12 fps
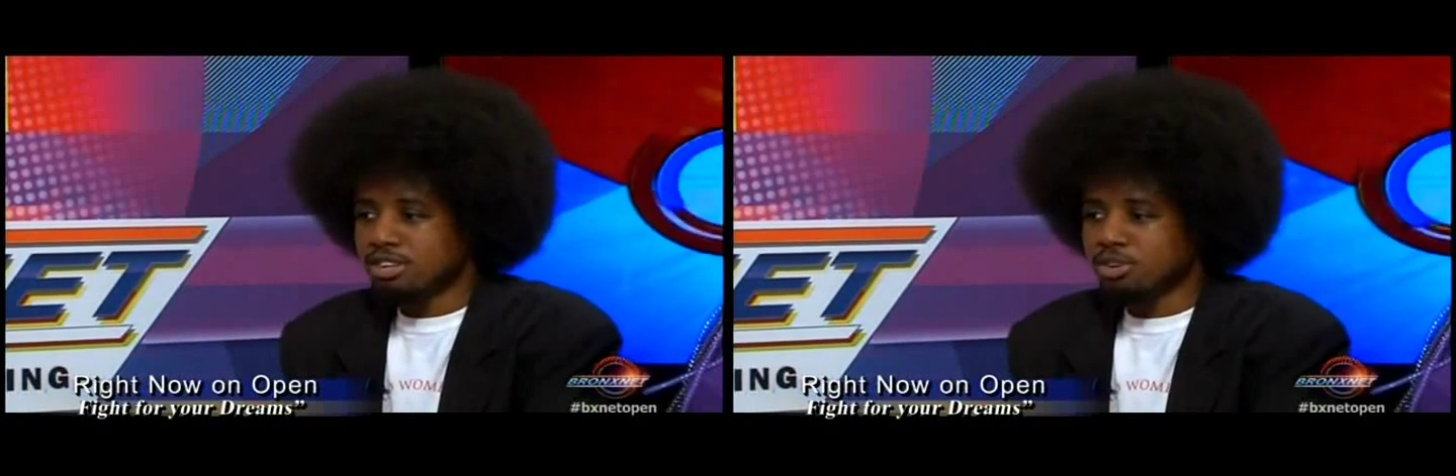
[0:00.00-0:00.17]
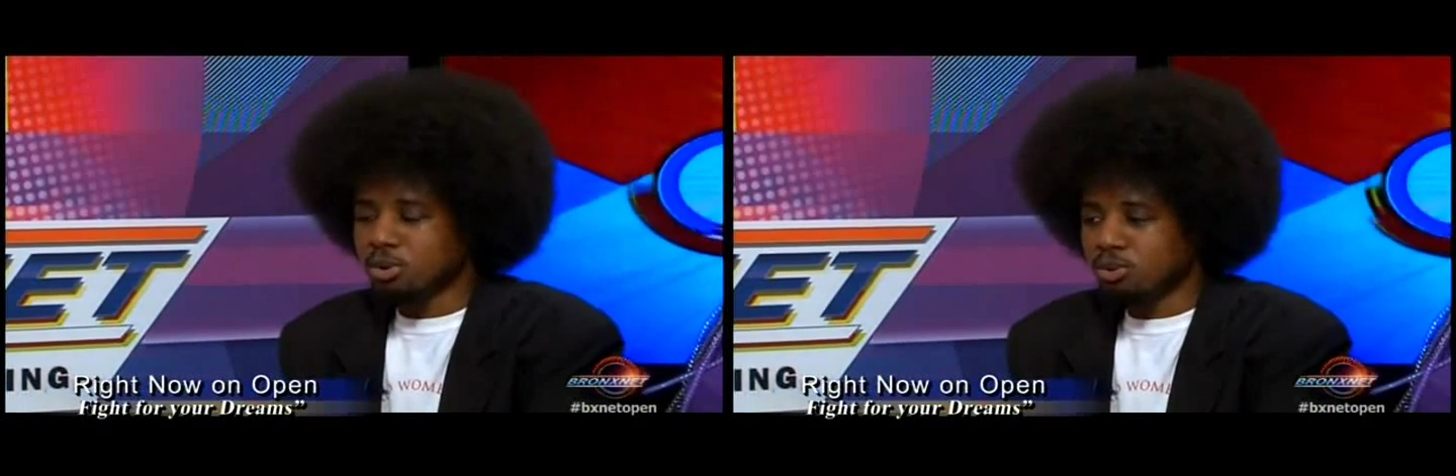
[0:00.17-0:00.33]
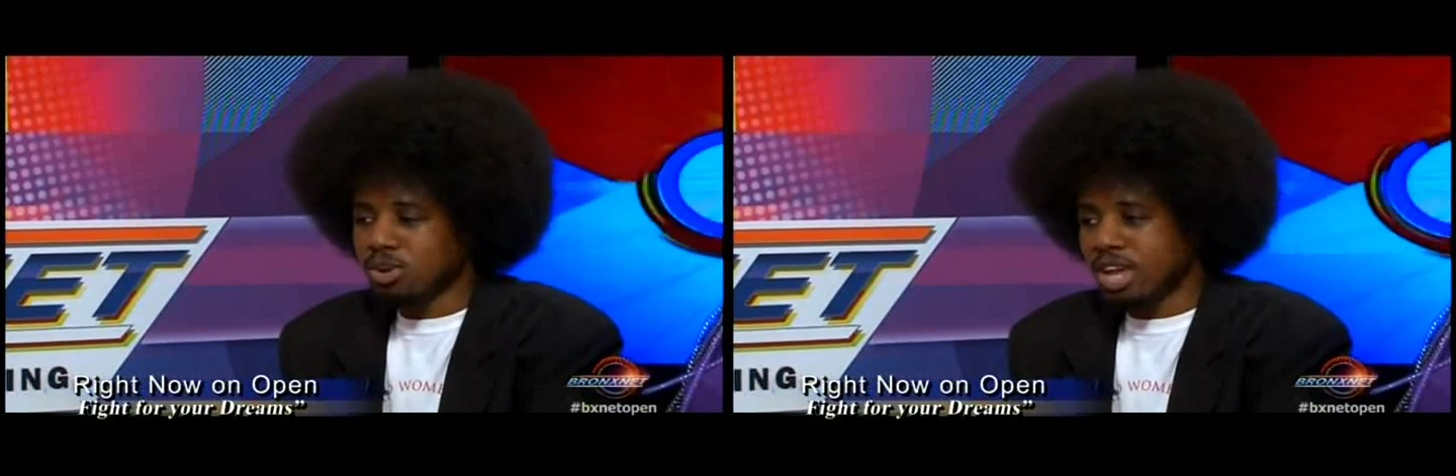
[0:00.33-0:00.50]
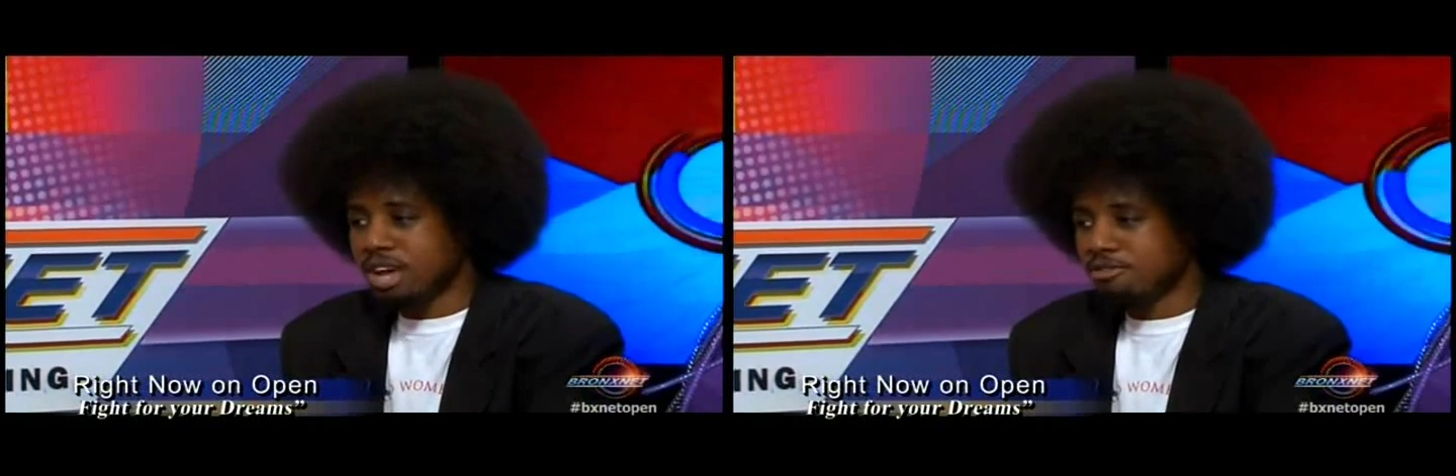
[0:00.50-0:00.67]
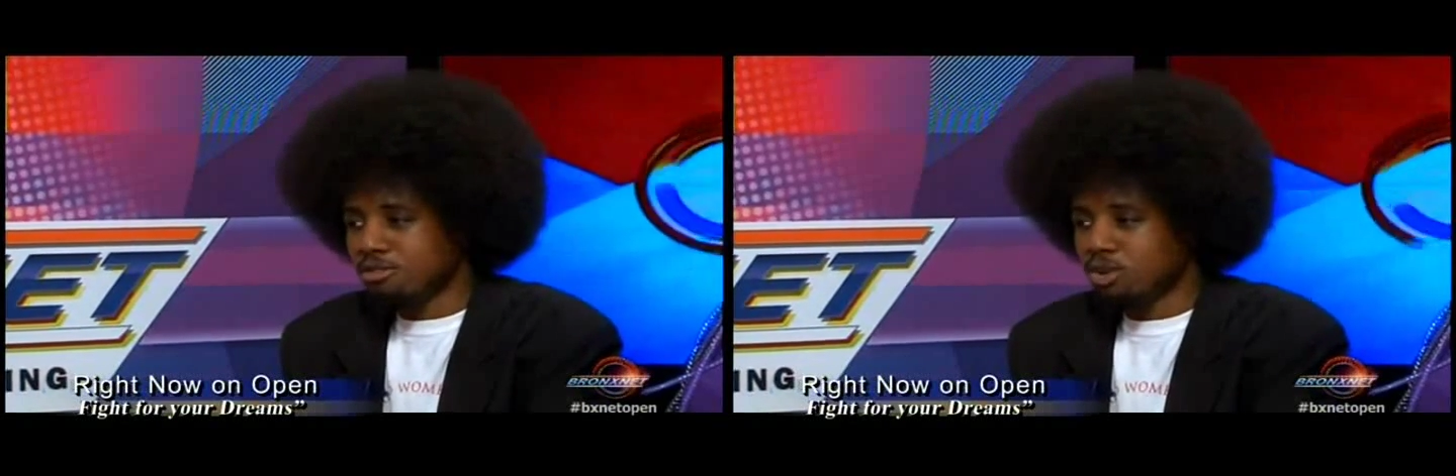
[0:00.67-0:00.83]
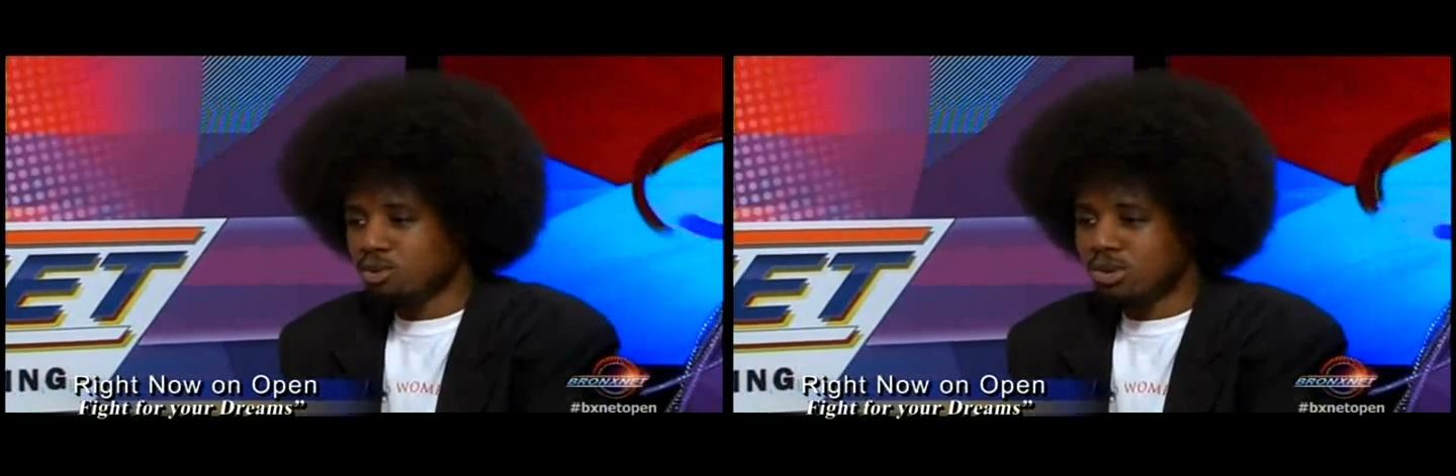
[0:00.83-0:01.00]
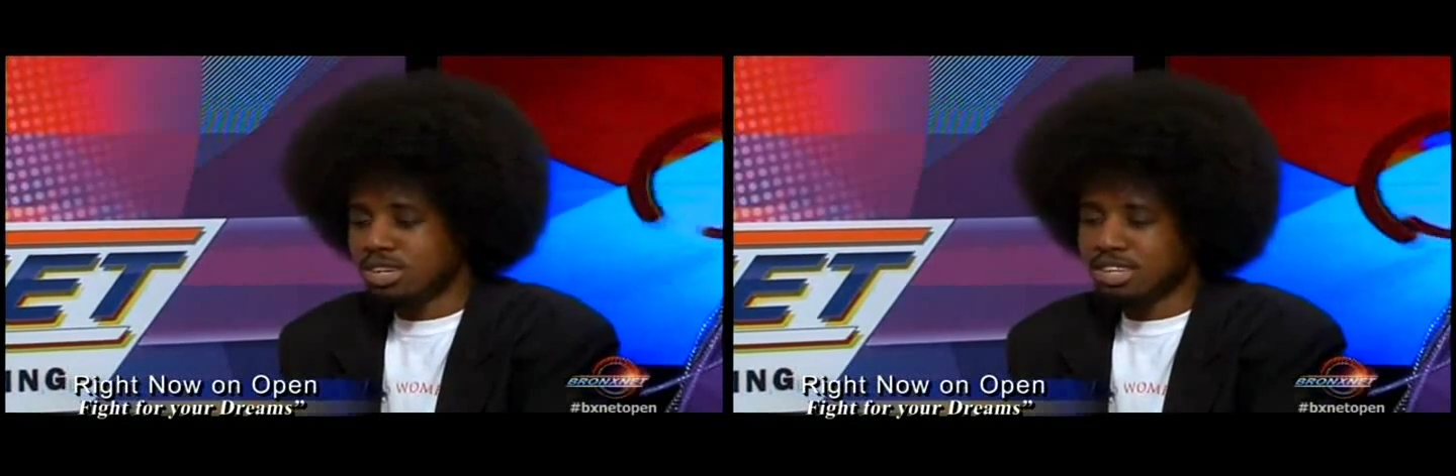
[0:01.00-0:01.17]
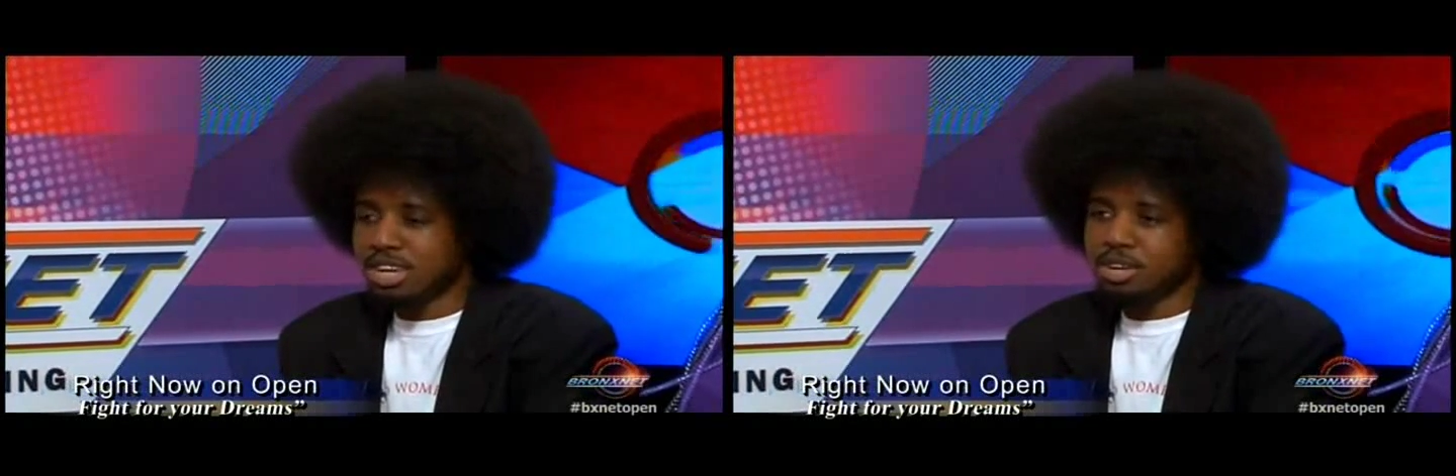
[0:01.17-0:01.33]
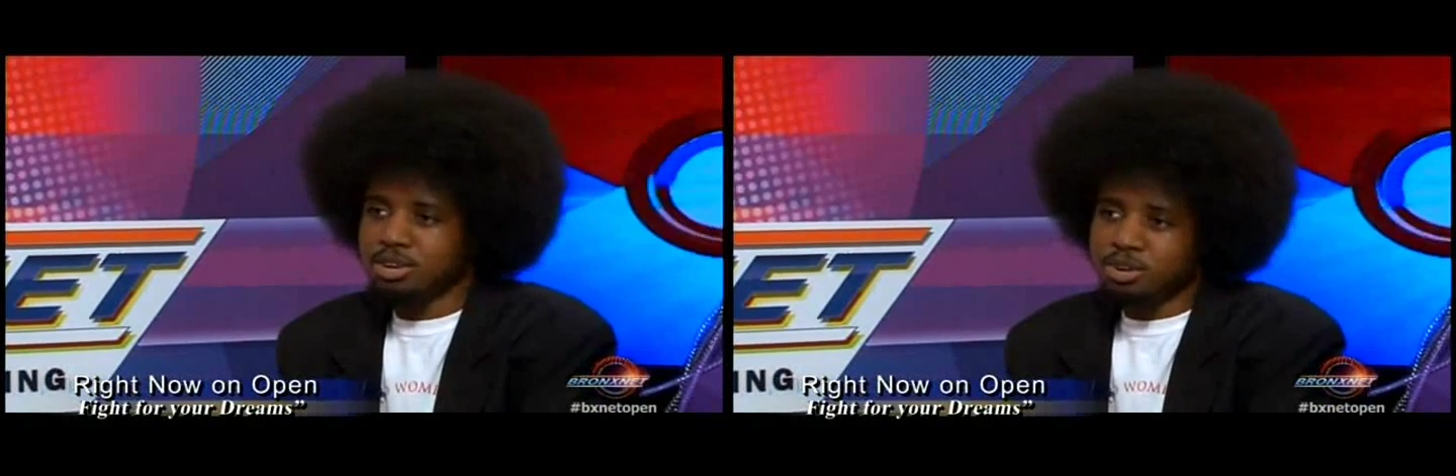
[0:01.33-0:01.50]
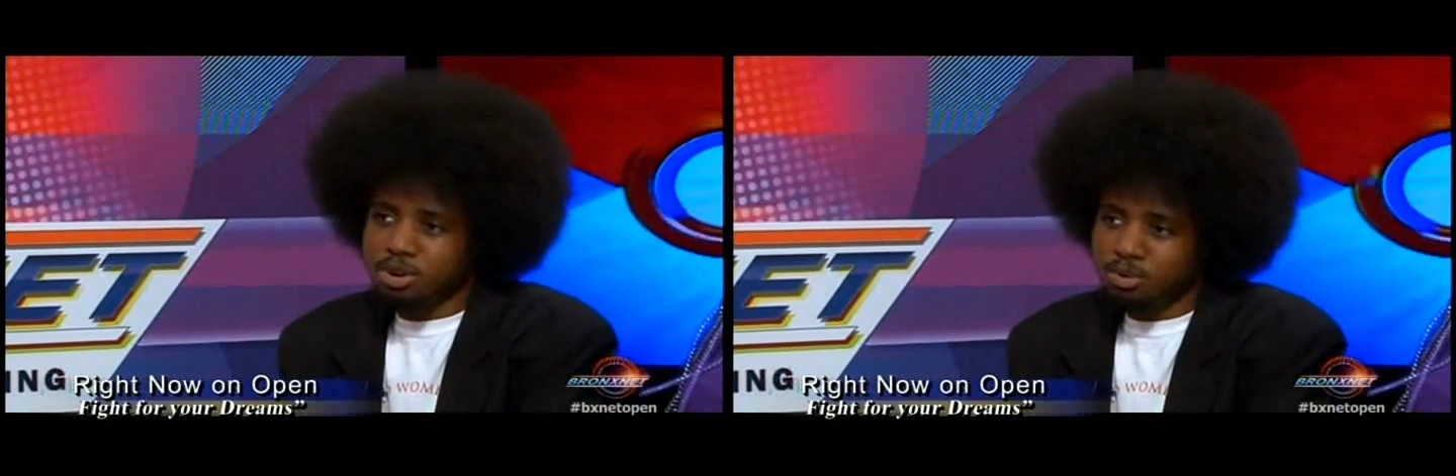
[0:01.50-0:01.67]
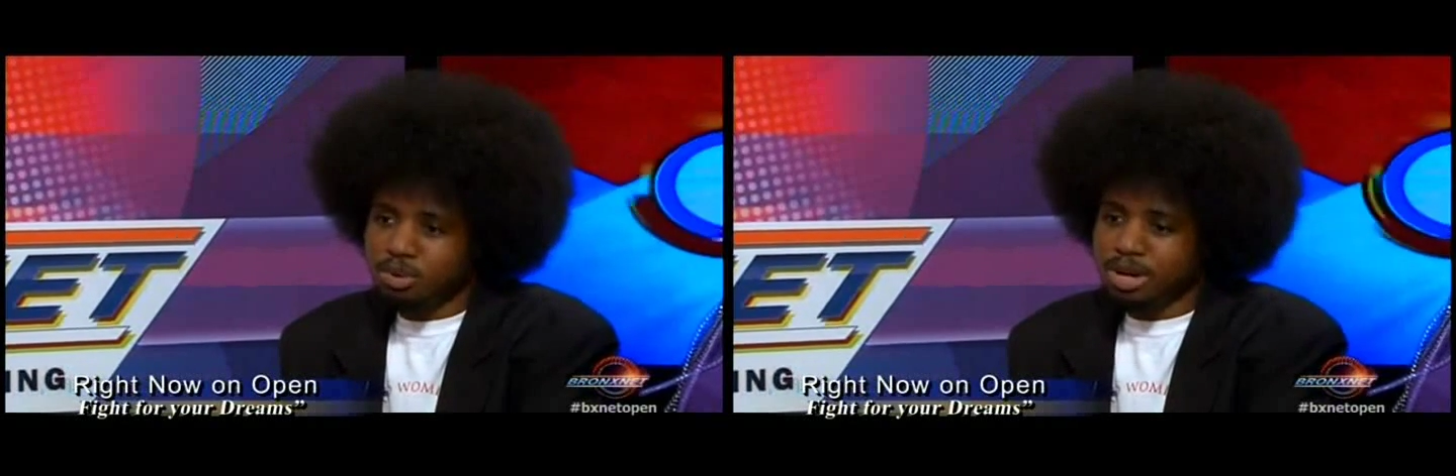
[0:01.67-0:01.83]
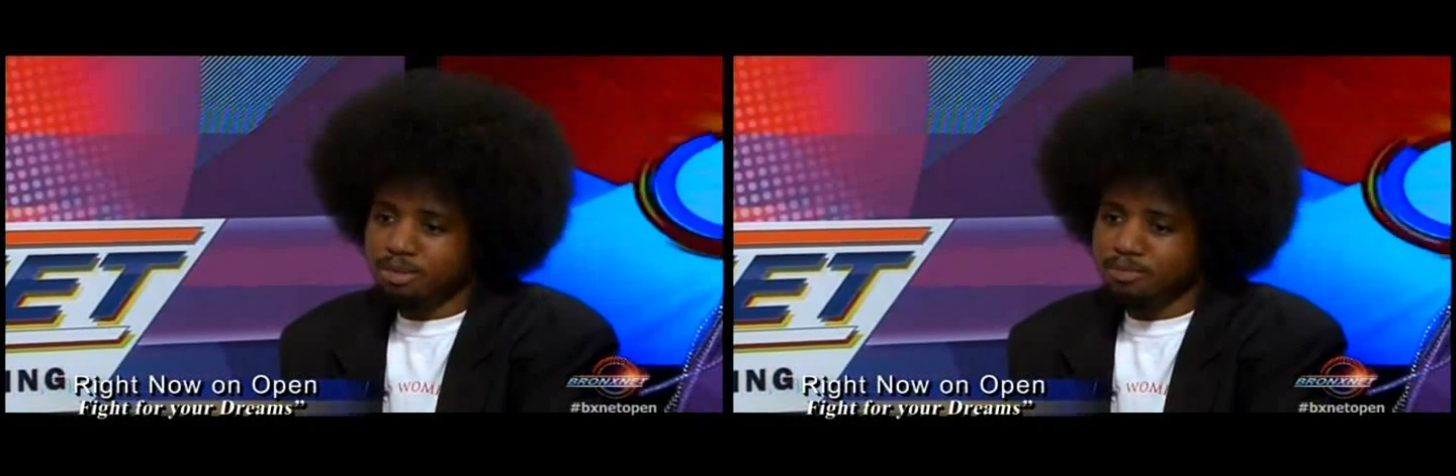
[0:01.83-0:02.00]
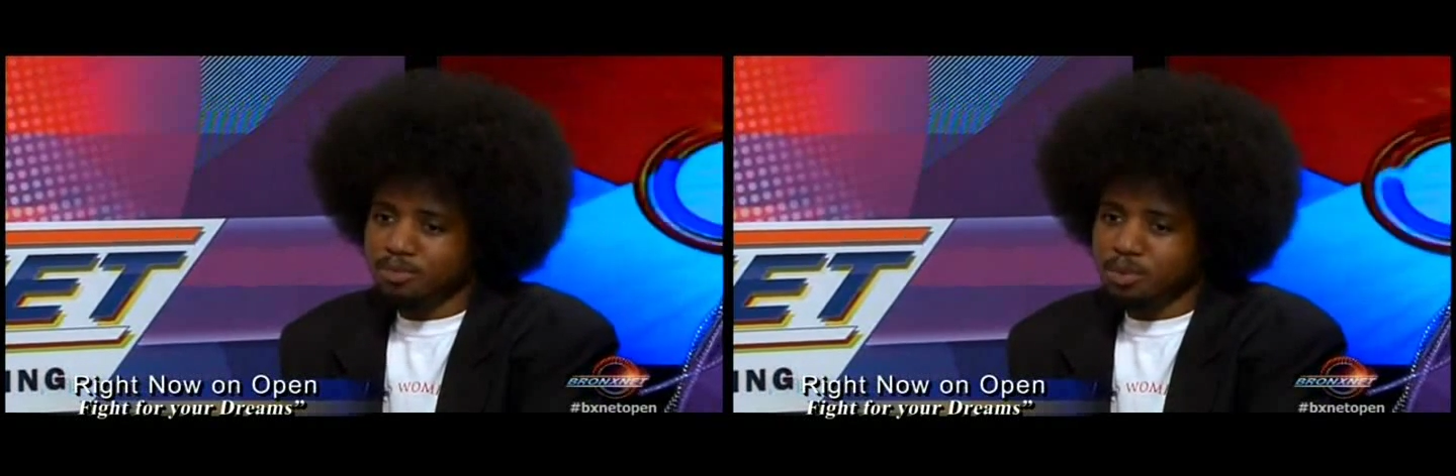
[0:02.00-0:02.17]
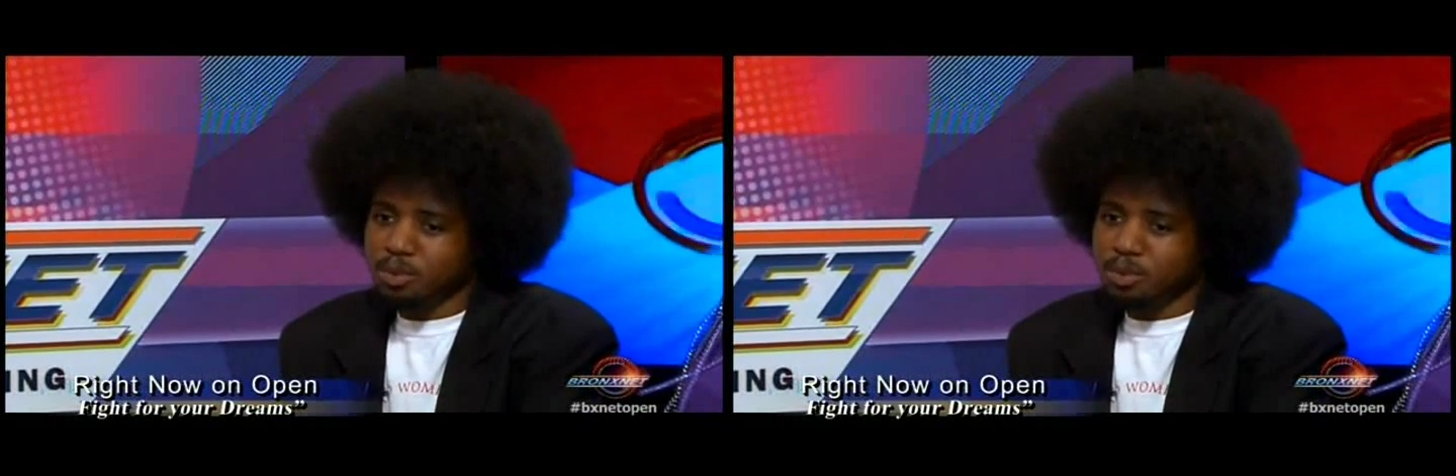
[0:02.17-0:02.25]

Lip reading: So therefore, we said, you know what?